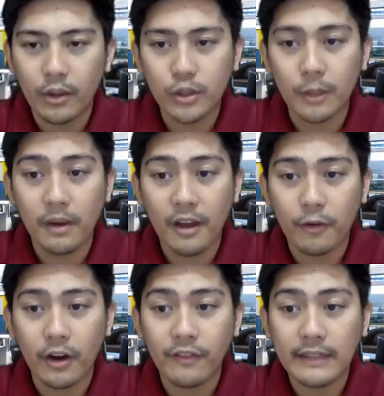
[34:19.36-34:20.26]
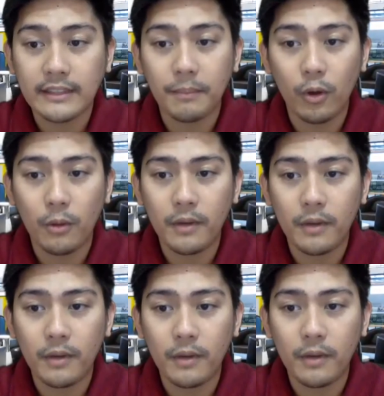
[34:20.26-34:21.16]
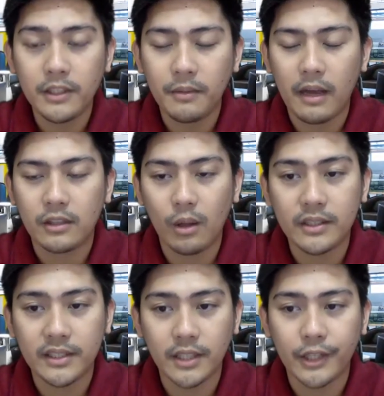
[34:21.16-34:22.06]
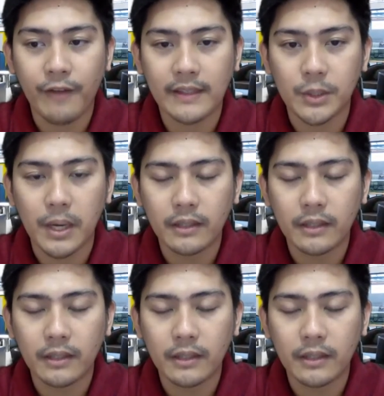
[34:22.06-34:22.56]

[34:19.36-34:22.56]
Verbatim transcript: also apply for advanced diplomas as long as it's not fast track.